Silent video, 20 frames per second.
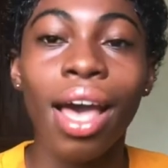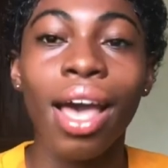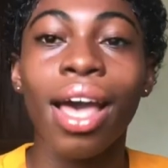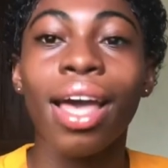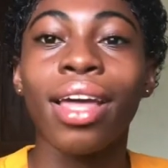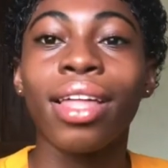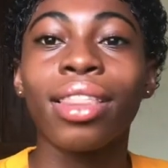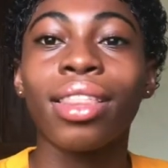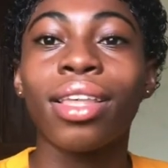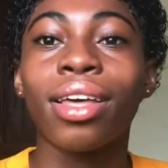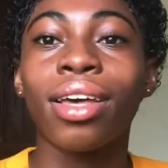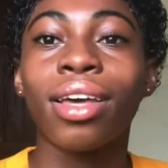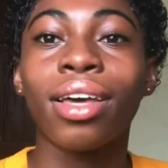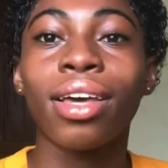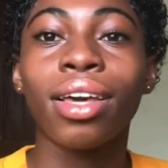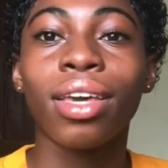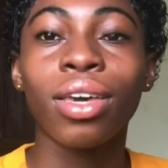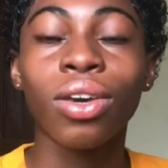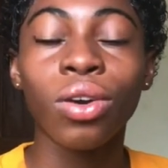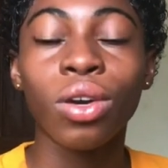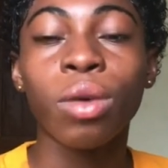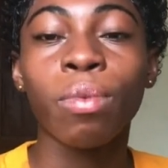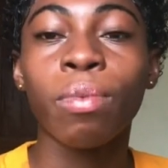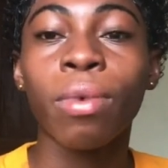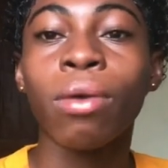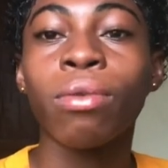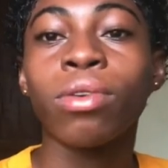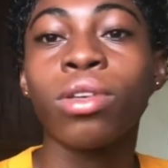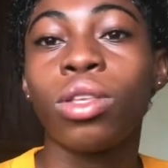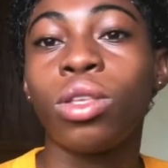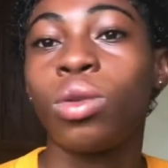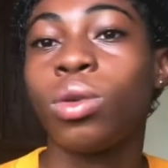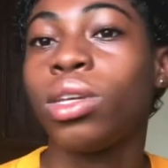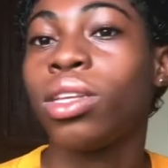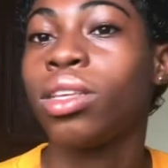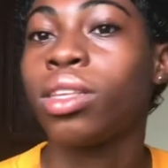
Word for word: and the curl keeper was 20